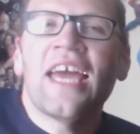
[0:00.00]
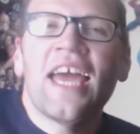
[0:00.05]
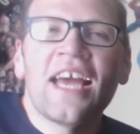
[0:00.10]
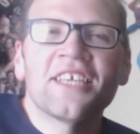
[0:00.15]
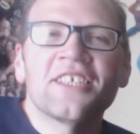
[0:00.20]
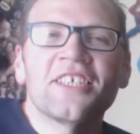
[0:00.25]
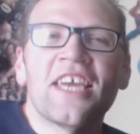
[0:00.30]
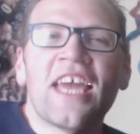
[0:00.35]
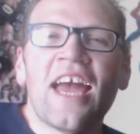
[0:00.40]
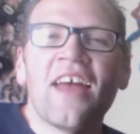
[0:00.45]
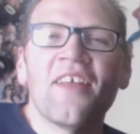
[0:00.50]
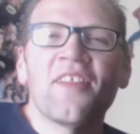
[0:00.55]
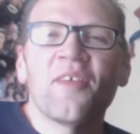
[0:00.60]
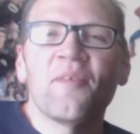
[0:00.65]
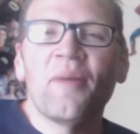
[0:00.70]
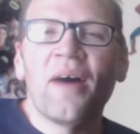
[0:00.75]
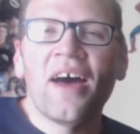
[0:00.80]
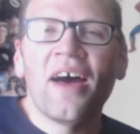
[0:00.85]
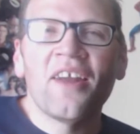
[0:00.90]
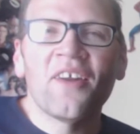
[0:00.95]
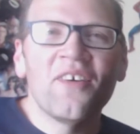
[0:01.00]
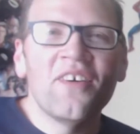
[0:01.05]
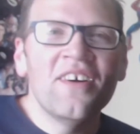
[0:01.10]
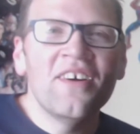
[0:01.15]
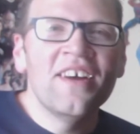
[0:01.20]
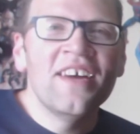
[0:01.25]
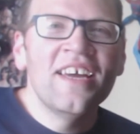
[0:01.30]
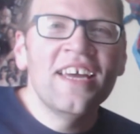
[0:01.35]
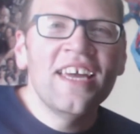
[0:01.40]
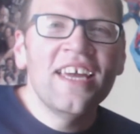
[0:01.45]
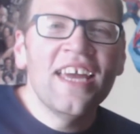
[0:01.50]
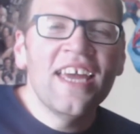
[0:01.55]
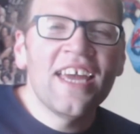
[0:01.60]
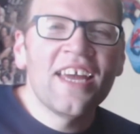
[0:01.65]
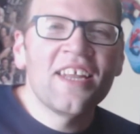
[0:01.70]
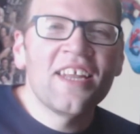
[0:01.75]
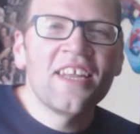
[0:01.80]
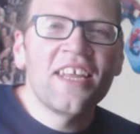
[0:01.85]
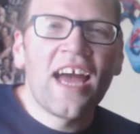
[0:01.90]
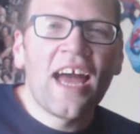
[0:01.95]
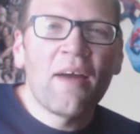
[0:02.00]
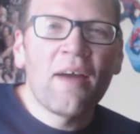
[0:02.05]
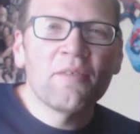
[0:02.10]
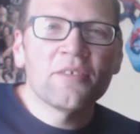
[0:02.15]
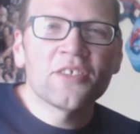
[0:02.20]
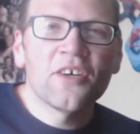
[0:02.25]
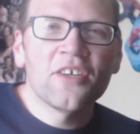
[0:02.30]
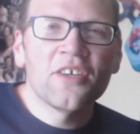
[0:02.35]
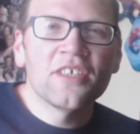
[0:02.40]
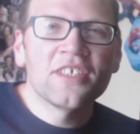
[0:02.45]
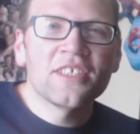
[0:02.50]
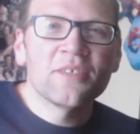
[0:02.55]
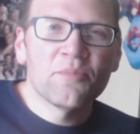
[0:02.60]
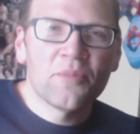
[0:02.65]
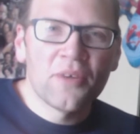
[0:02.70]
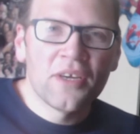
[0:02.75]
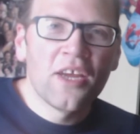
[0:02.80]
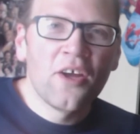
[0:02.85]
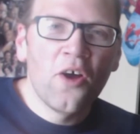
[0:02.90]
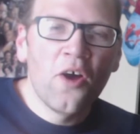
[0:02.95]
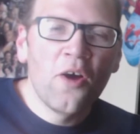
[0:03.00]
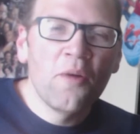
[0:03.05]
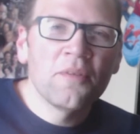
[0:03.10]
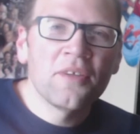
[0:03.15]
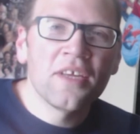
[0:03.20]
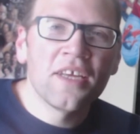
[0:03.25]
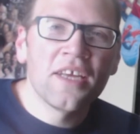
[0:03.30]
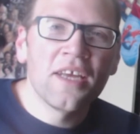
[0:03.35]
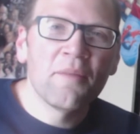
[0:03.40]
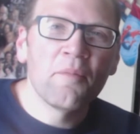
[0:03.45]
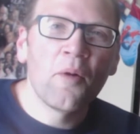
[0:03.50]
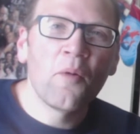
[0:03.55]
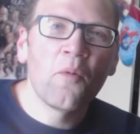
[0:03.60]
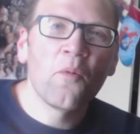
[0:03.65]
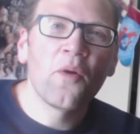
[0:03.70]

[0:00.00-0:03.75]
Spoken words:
I actually had the bottle, and I was going to bring it home to him.